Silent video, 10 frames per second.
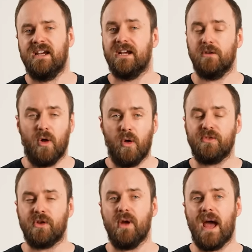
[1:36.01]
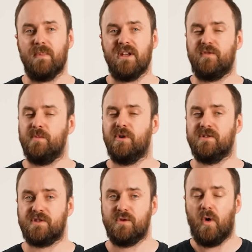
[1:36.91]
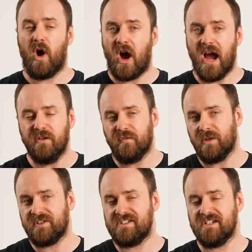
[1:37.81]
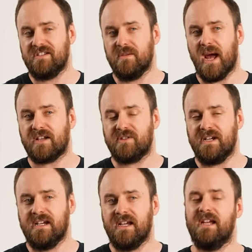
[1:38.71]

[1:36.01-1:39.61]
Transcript: It'll also happen if you put too high a voltage into the battery,